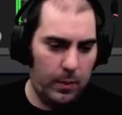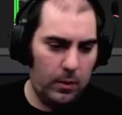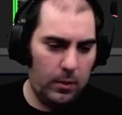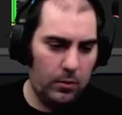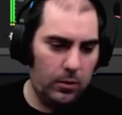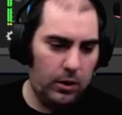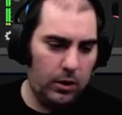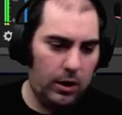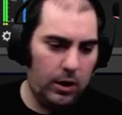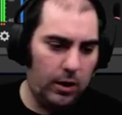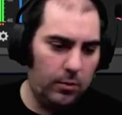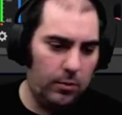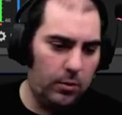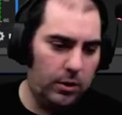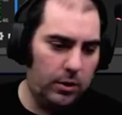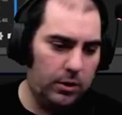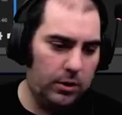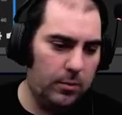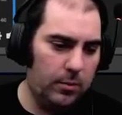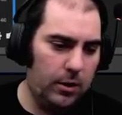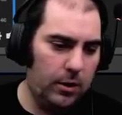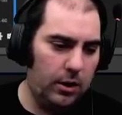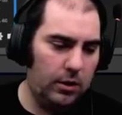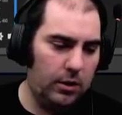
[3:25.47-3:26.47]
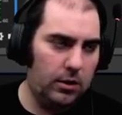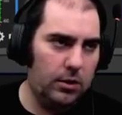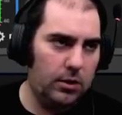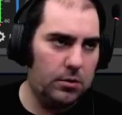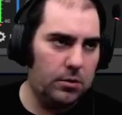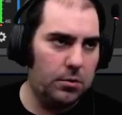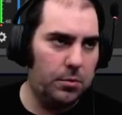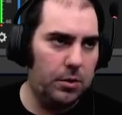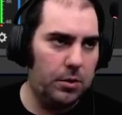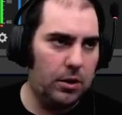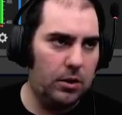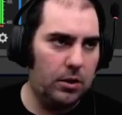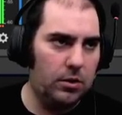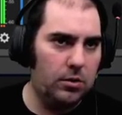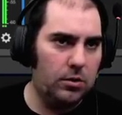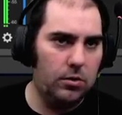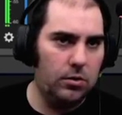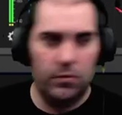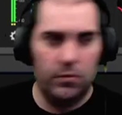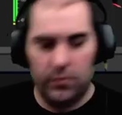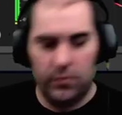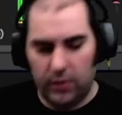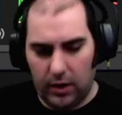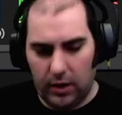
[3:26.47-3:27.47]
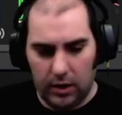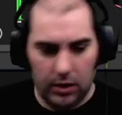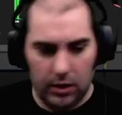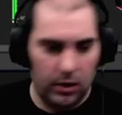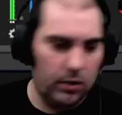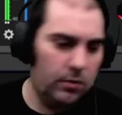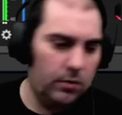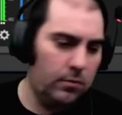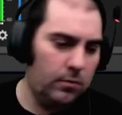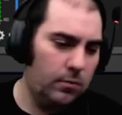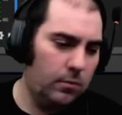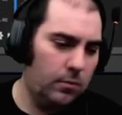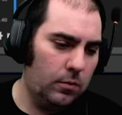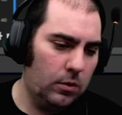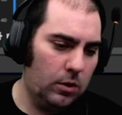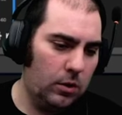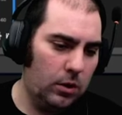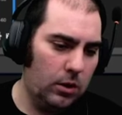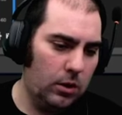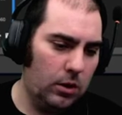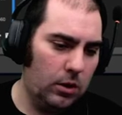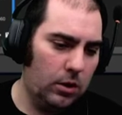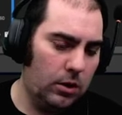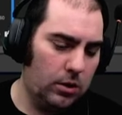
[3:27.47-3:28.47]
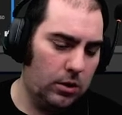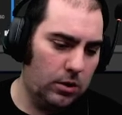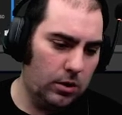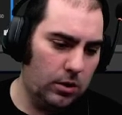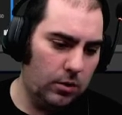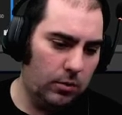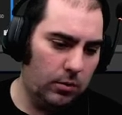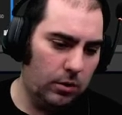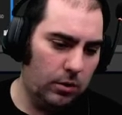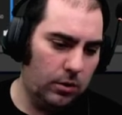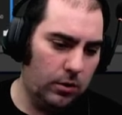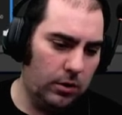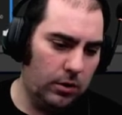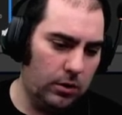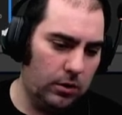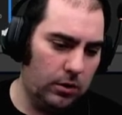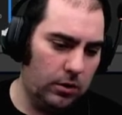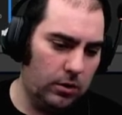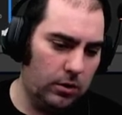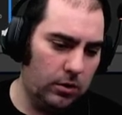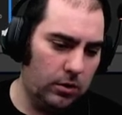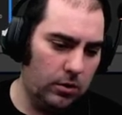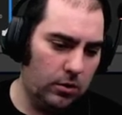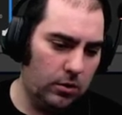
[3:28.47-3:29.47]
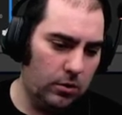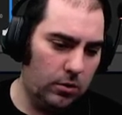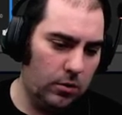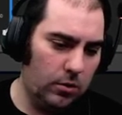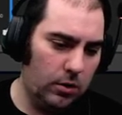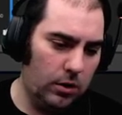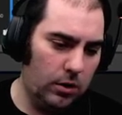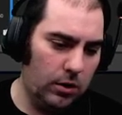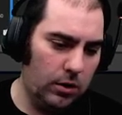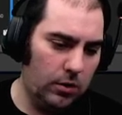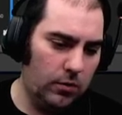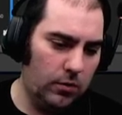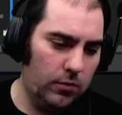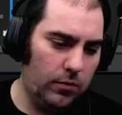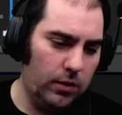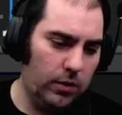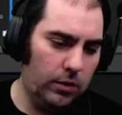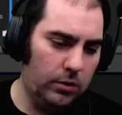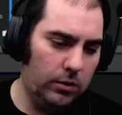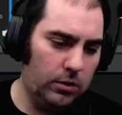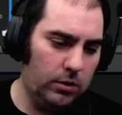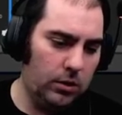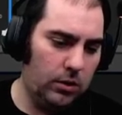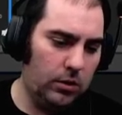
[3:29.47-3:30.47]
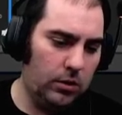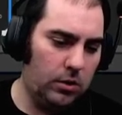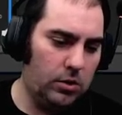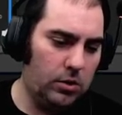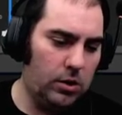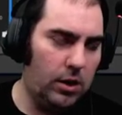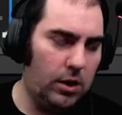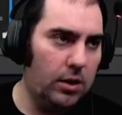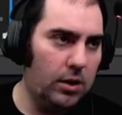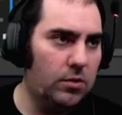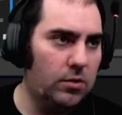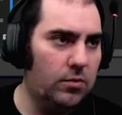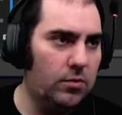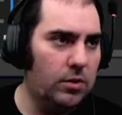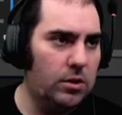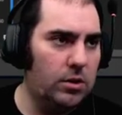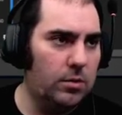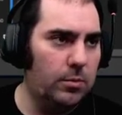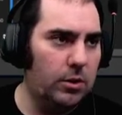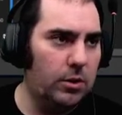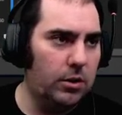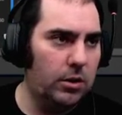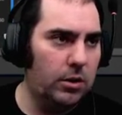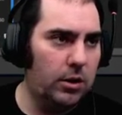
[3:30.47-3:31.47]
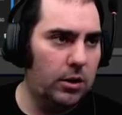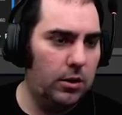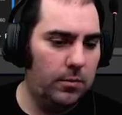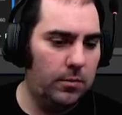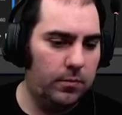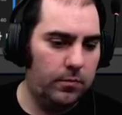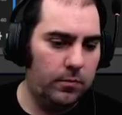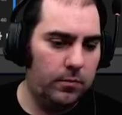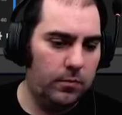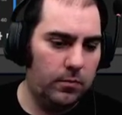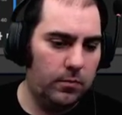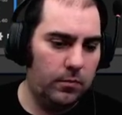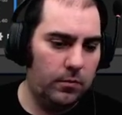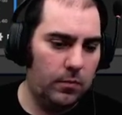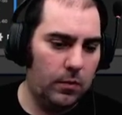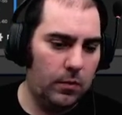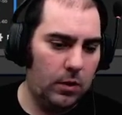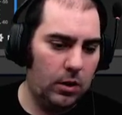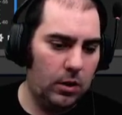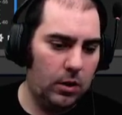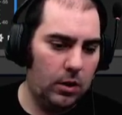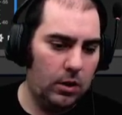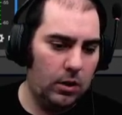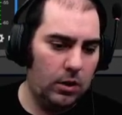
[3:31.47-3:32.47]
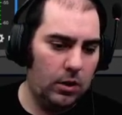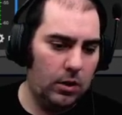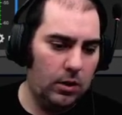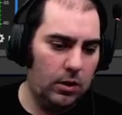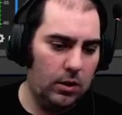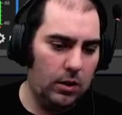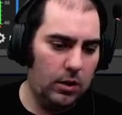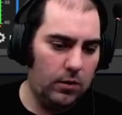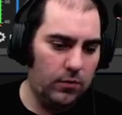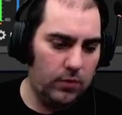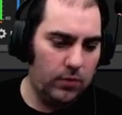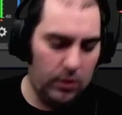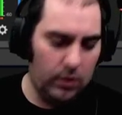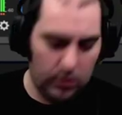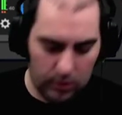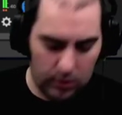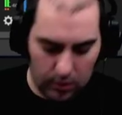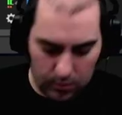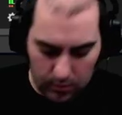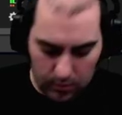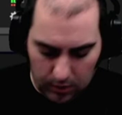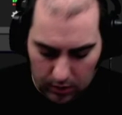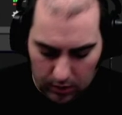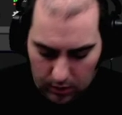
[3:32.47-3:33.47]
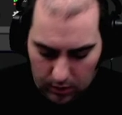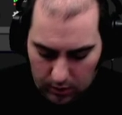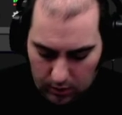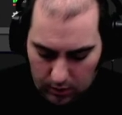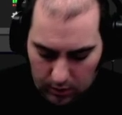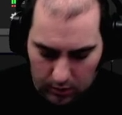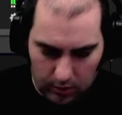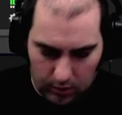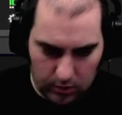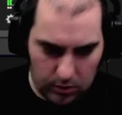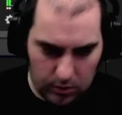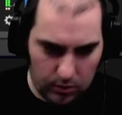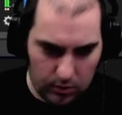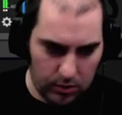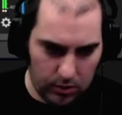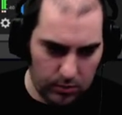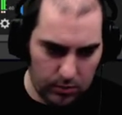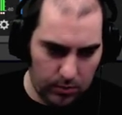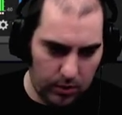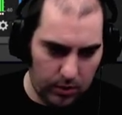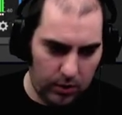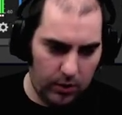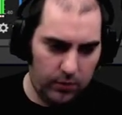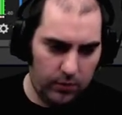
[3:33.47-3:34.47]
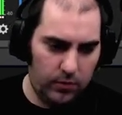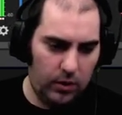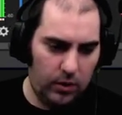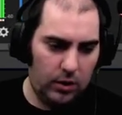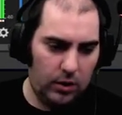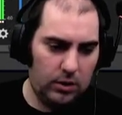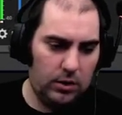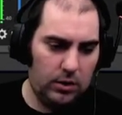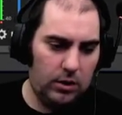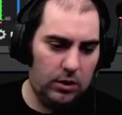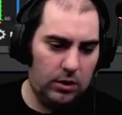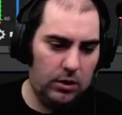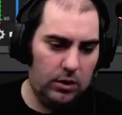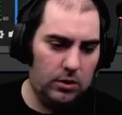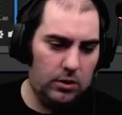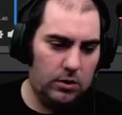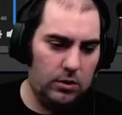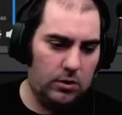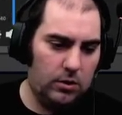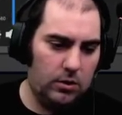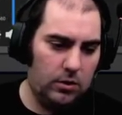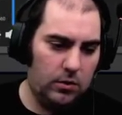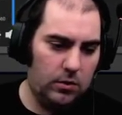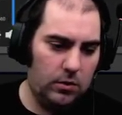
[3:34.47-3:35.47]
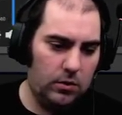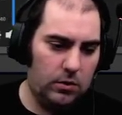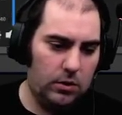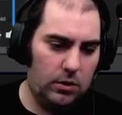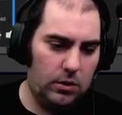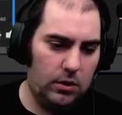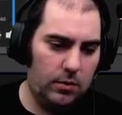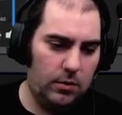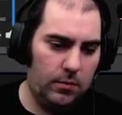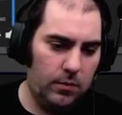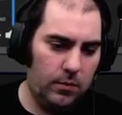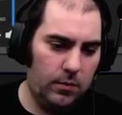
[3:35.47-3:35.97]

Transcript: We're going to add one command. This will be to fade in. So we're going to do filter, change visibility. The filter the source we are affecting is Toasty.